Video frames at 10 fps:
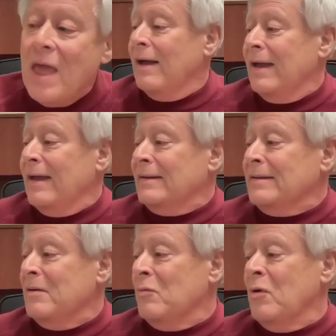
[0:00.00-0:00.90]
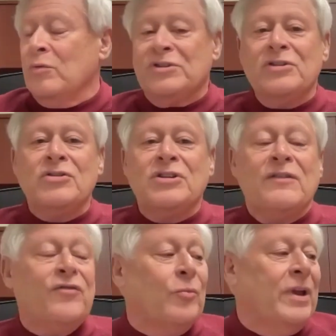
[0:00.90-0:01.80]
And what was
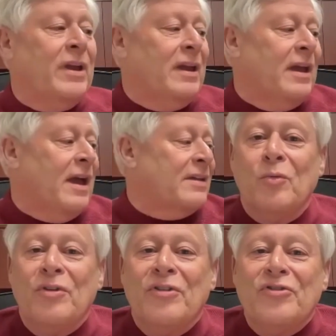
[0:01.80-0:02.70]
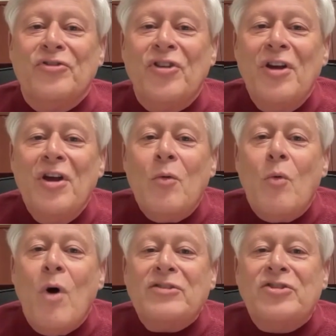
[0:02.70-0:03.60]
interesting for me as was
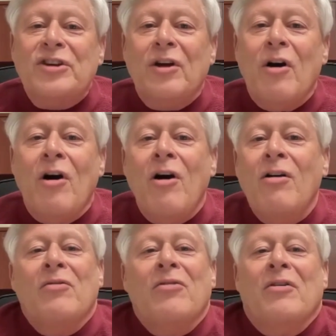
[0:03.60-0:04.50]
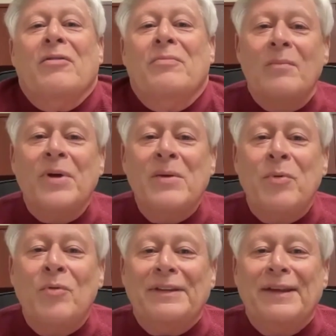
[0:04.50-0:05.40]
watching all the
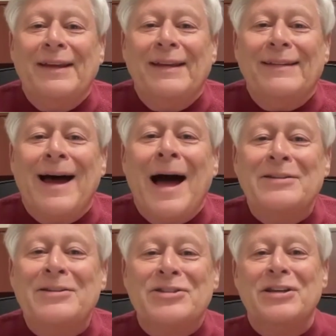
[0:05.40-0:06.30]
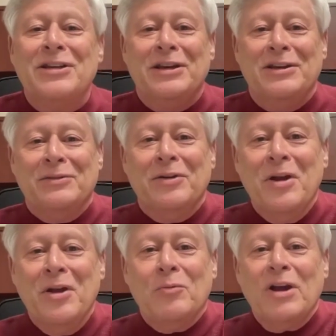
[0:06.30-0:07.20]
people that I see
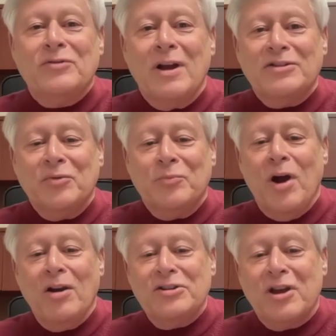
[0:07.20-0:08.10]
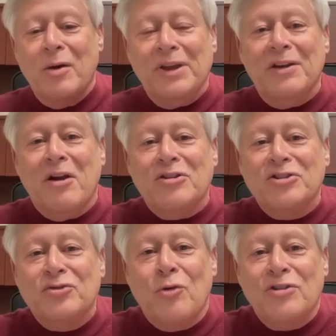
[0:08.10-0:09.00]
in restaurants and bars coming in our
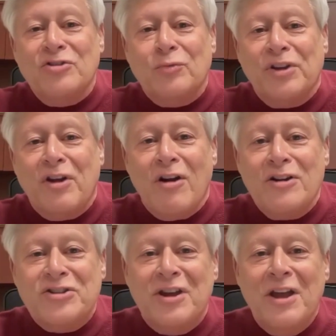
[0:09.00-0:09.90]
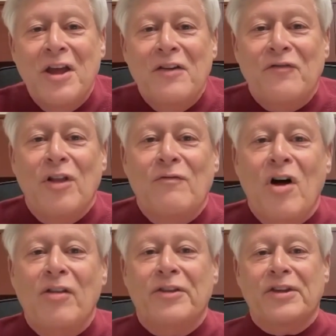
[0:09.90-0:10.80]
stores with carts full of
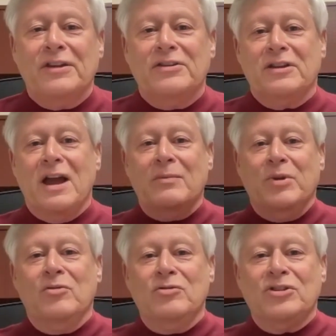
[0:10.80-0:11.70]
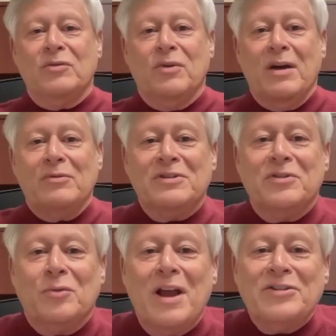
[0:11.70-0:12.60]
all the things that I'd be using when I was in
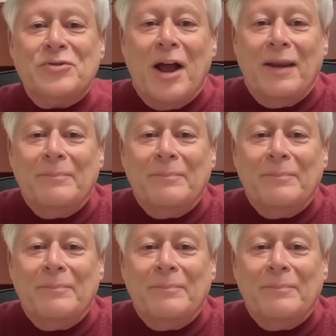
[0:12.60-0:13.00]
the restaurant.